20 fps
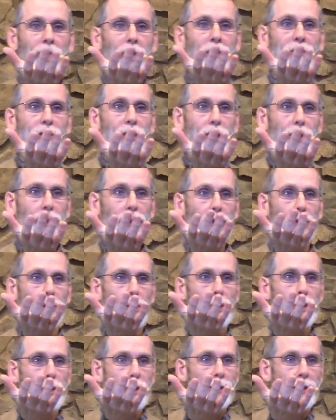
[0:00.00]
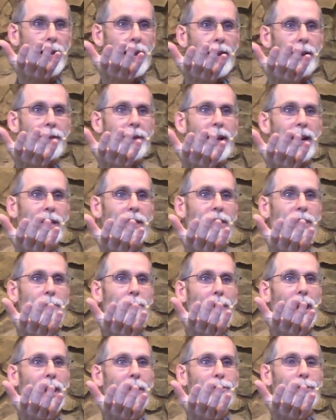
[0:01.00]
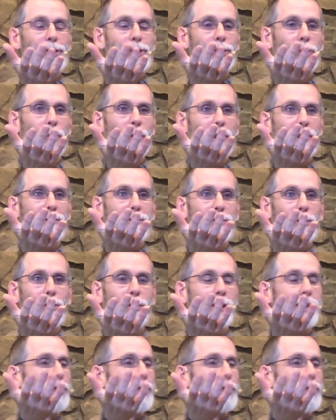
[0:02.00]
of the scroll down next to Matthew 24,